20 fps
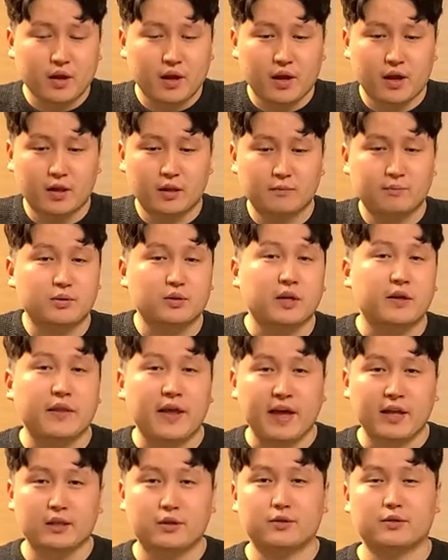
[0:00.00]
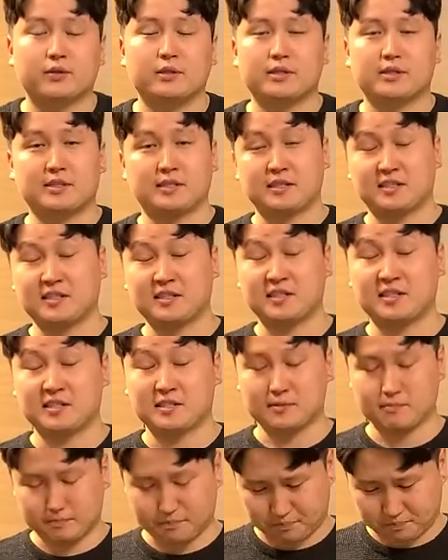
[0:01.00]
and put an end to this
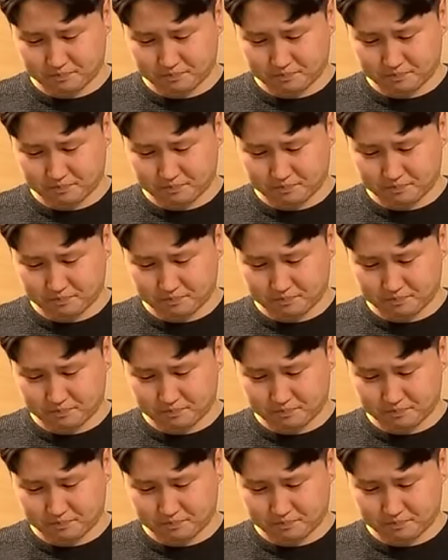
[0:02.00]
disease.